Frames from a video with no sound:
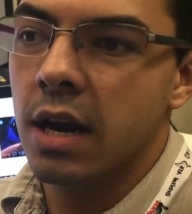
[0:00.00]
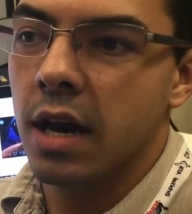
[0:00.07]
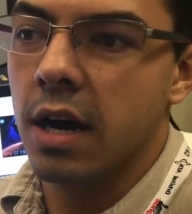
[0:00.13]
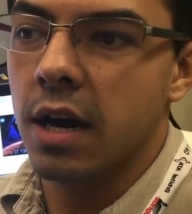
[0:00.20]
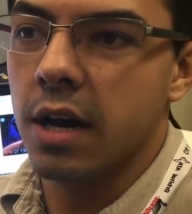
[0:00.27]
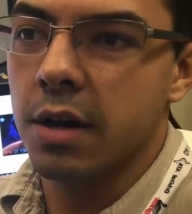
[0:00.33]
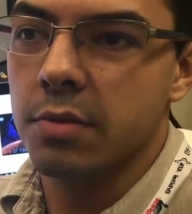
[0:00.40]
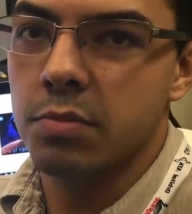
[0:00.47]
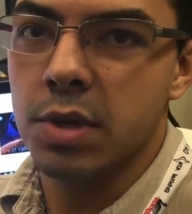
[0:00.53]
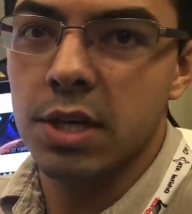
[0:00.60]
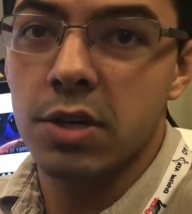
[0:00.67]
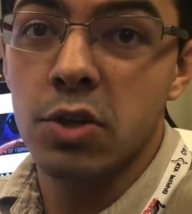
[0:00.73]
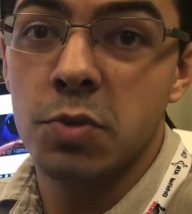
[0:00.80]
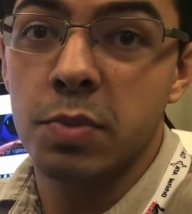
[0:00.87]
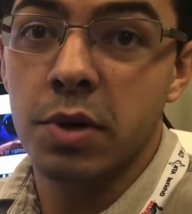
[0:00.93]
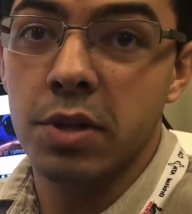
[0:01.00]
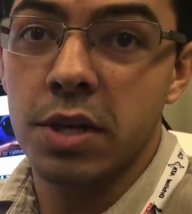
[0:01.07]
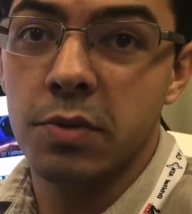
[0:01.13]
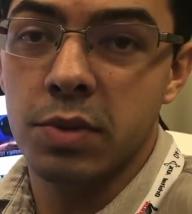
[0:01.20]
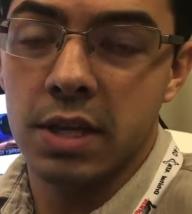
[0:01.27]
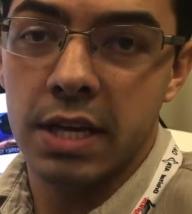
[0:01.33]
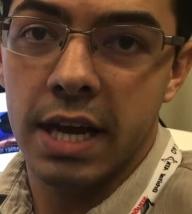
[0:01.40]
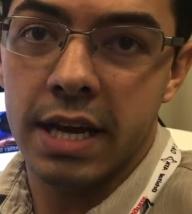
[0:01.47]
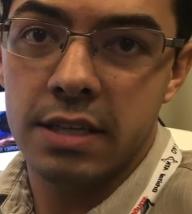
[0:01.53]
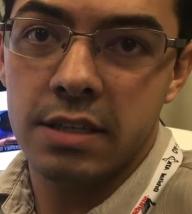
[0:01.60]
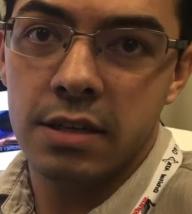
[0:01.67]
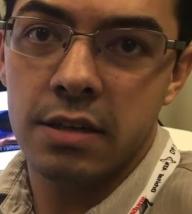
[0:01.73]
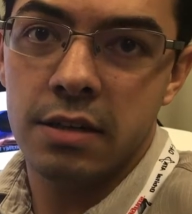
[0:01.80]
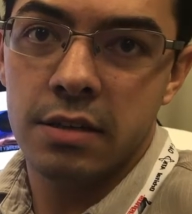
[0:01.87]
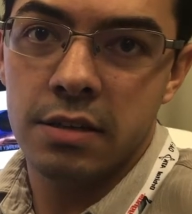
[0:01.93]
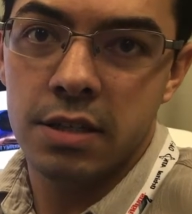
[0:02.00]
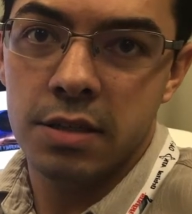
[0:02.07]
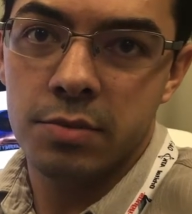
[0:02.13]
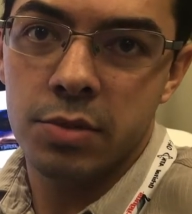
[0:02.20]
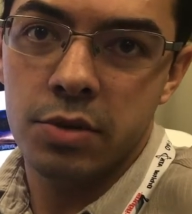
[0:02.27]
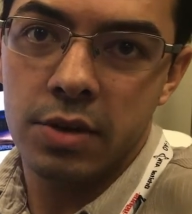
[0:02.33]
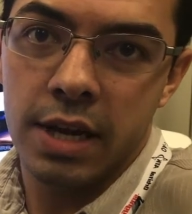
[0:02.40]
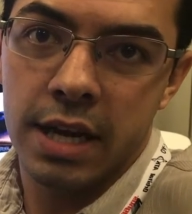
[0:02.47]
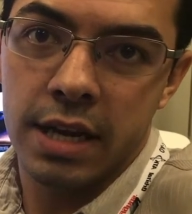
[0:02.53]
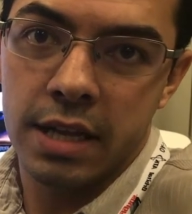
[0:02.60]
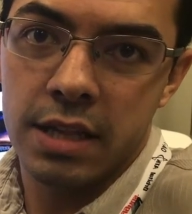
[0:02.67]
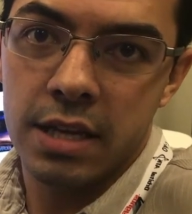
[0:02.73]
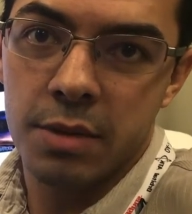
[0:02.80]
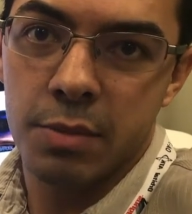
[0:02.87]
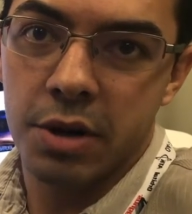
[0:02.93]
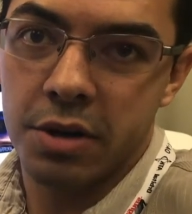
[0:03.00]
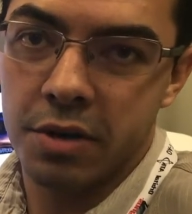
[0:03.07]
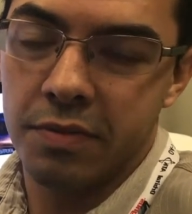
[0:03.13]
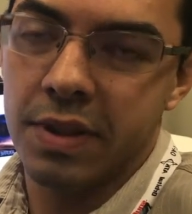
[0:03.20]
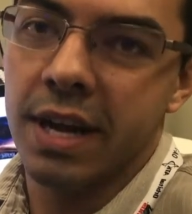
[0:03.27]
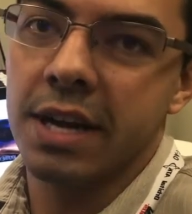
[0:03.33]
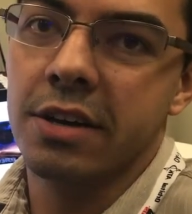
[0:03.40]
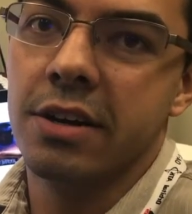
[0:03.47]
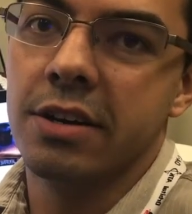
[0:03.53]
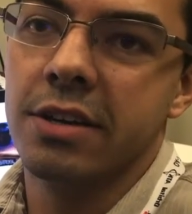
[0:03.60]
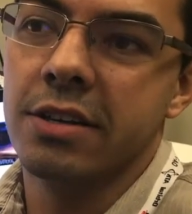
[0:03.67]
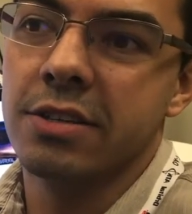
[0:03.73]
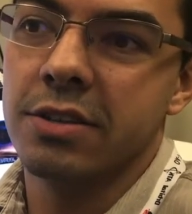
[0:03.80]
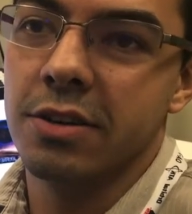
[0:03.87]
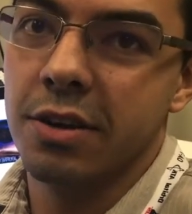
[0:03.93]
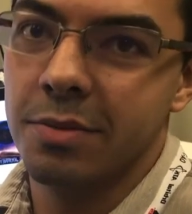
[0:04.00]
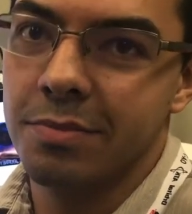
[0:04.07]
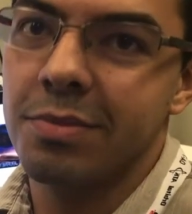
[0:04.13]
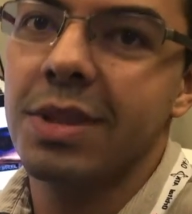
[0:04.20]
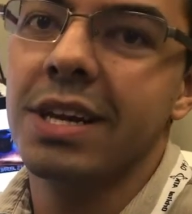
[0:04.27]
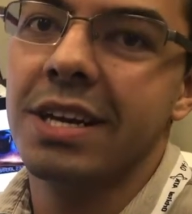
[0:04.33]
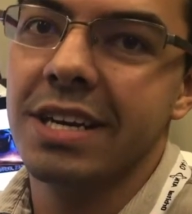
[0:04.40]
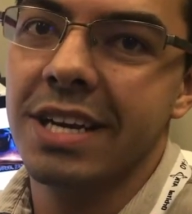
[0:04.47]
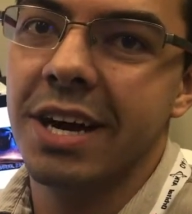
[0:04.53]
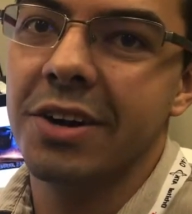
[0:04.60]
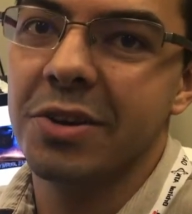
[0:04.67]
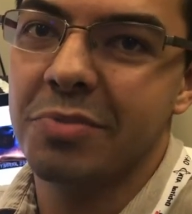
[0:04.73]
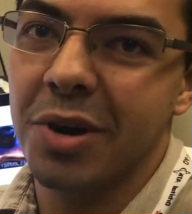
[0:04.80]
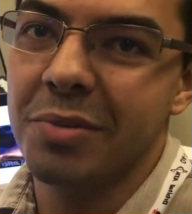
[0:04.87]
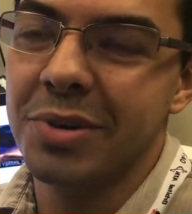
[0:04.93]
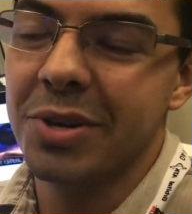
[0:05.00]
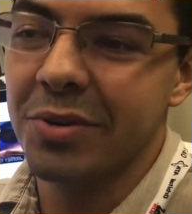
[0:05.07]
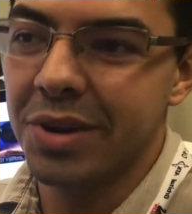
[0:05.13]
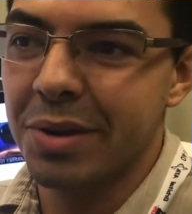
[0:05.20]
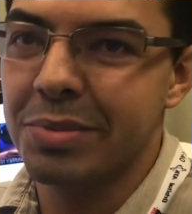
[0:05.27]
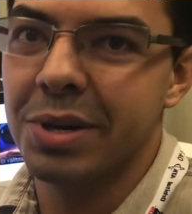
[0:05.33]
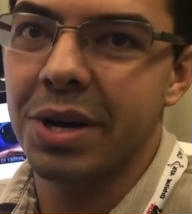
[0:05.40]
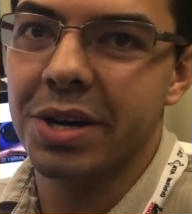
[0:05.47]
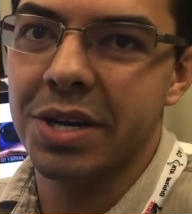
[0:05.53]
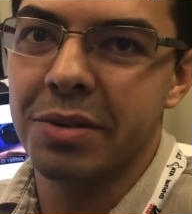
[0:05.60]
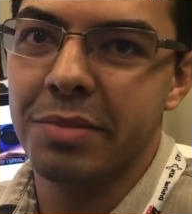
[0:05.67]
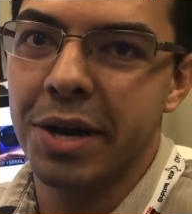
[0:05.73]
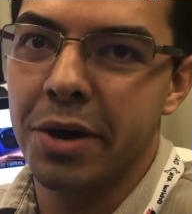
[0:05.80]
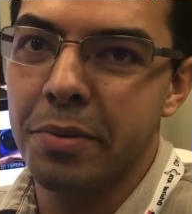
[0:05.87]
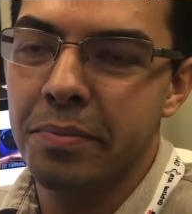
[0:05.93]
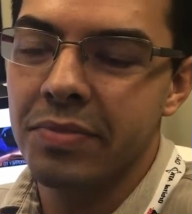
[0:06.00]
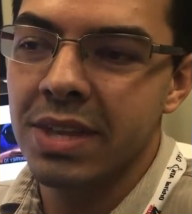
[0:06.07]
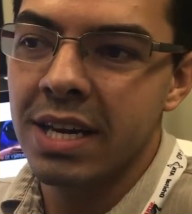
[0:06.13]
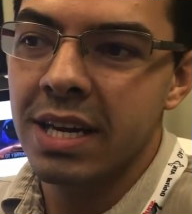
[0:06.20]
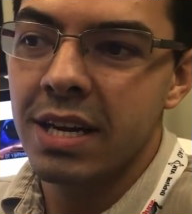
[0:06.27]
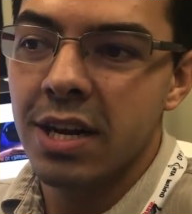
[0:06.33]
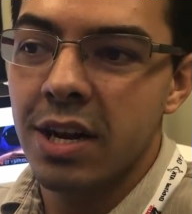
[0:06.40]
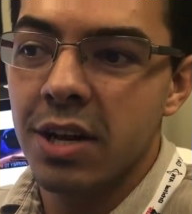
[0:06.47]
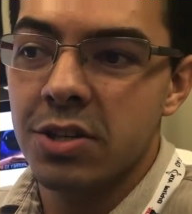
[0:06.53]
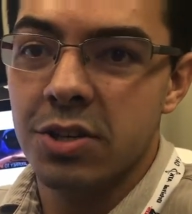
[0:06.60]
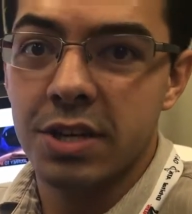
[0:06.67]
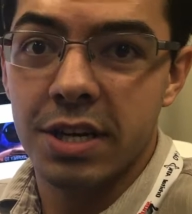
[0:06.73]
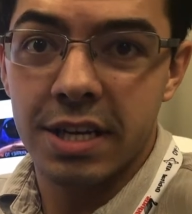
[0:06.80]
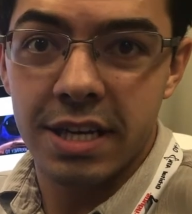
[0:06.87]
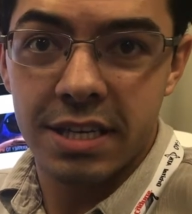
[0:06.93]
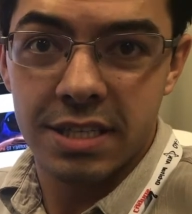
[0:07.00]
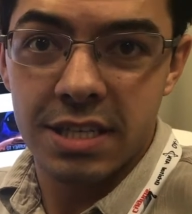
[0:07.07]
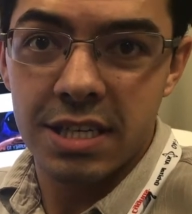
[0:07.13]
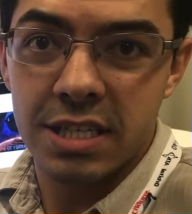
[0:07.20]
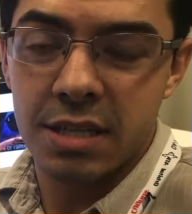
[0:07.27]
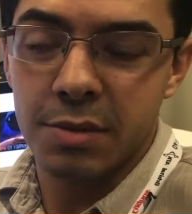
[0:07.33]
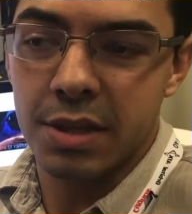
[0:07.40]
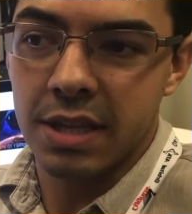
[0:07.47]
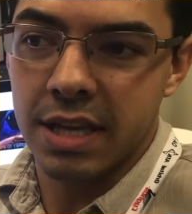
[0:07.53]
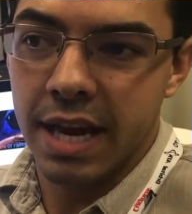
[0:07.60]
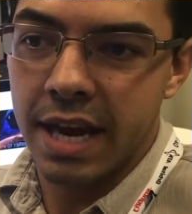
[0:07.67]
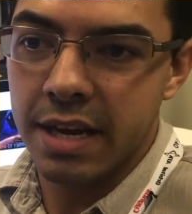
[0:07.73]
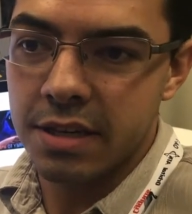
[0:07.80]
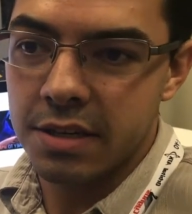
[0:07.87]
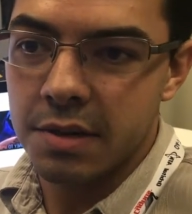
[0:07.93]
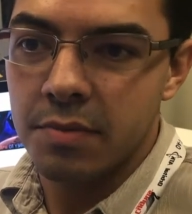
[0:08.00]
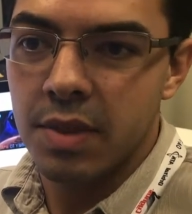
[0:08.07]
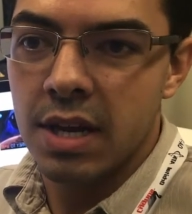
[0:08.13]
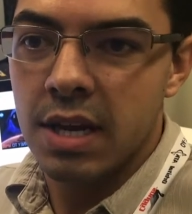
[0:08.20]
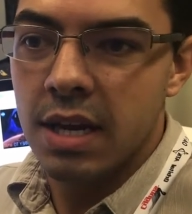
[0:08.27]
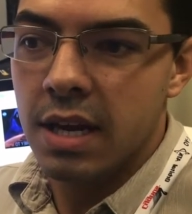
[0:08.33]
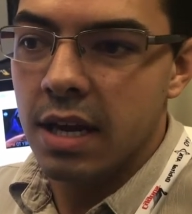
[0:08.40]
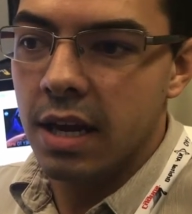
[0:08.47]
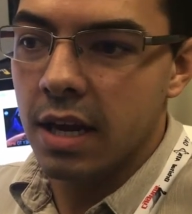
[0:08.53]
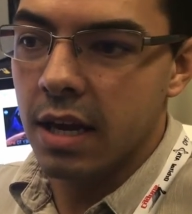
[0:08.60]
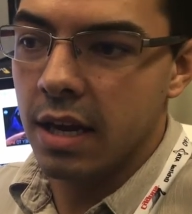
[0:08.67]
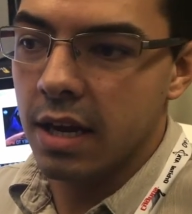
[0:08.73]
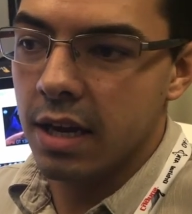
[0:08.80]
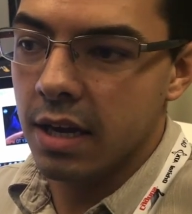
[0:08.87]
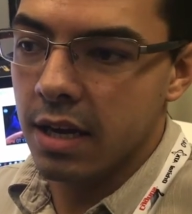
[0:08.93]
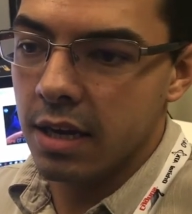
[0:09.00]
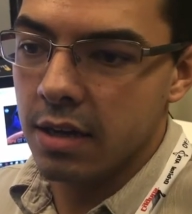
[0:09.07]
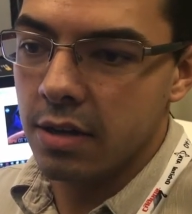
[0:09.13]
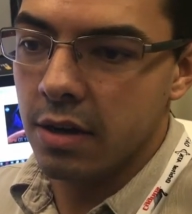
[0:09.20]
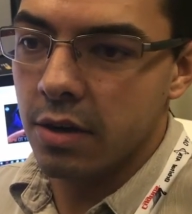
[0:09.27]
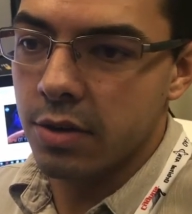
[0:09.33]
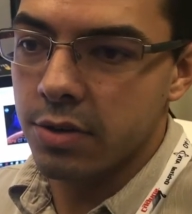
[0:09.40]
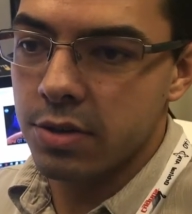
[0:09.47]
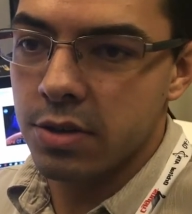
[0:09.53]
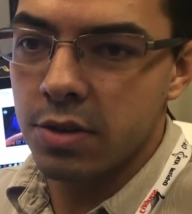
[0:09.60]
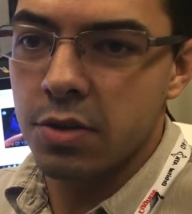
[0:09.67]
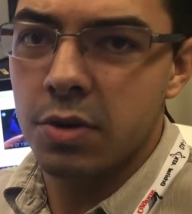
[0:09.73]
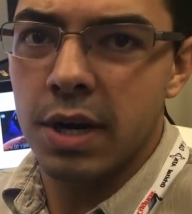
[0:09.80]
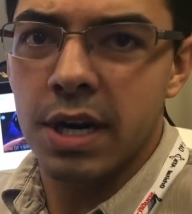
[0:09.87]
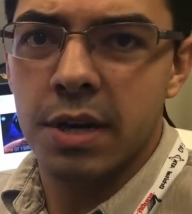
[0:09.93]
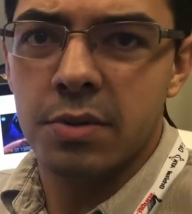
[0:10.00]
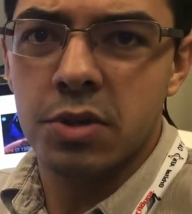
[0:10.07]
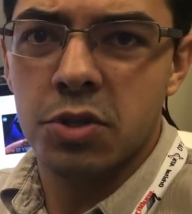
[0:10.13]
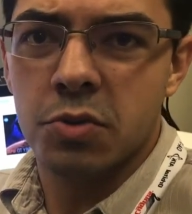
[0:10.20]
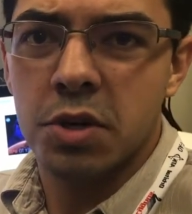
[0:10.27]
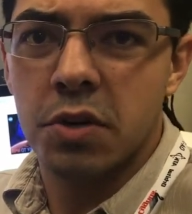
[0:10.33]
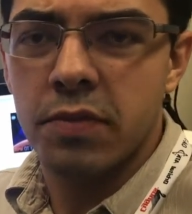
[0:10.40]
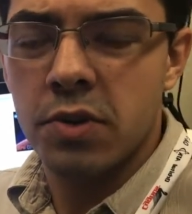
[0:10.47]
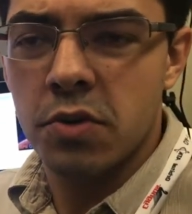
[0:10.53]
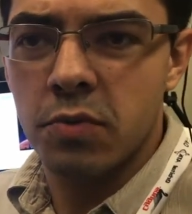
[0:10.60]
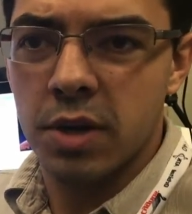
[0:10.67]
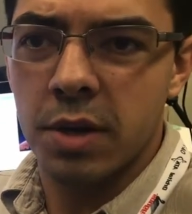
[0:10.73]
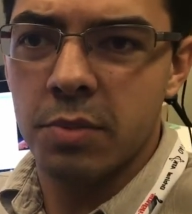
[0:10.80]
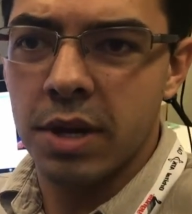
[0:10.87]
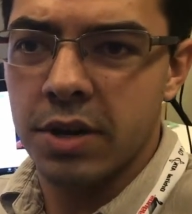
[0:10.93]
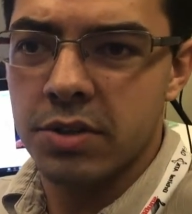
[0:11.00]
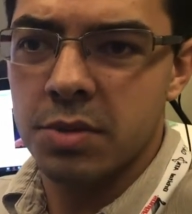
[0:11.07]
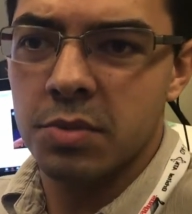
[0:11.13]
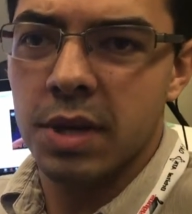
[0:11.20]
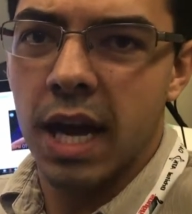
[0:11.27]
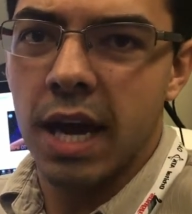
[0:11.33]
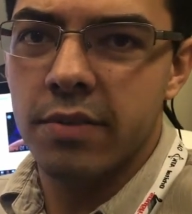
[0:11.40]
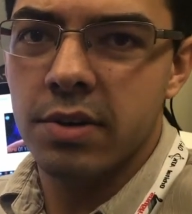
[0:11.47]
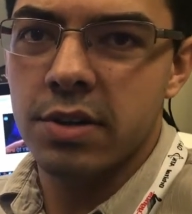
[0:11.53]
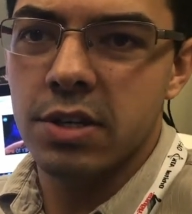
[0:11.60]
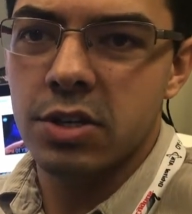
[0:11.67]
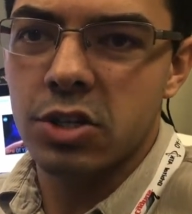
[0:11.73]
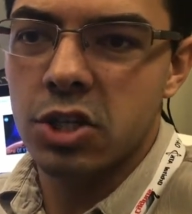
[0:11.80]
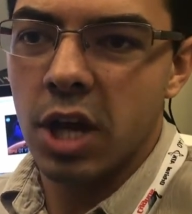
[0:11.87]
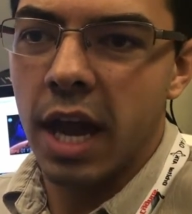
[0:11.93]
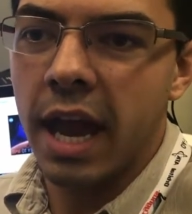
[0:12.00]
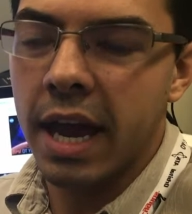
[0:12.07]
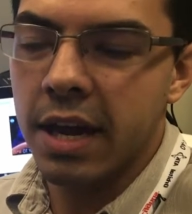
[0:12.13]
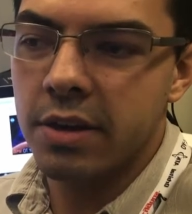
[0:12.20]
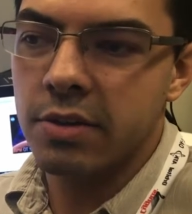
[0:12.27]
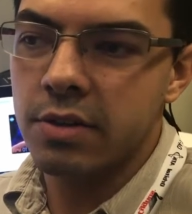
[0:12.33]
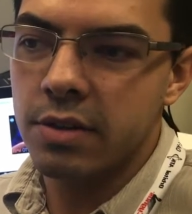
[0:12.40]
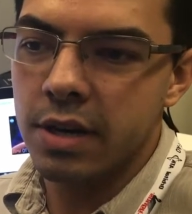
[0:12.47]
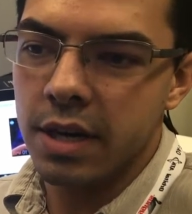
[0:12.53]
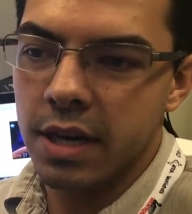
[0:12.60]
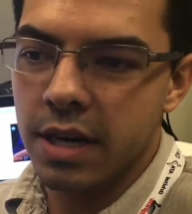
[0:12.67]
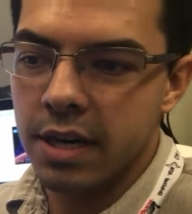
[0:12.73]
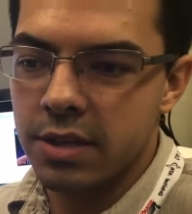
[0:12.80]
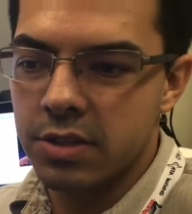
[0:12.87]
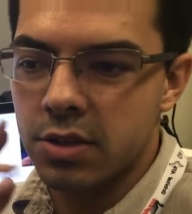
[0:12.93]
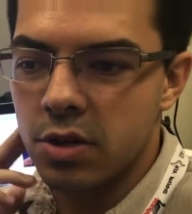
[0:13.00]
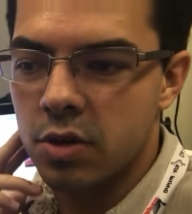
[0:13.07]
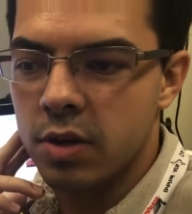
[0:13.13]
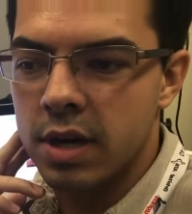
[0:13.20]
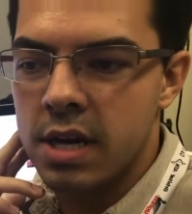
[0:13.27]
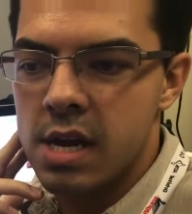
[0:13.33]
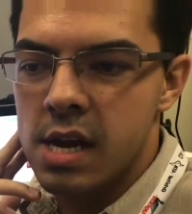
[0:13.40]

Uh, big huge building with the NASA symbol and the American flag on it. So I'm thinking now you probably know what I'm talking about. So you're gonna get to see some of that. And also, uh, just quick overview of what I'm also gonna have on this channel. Uh, so.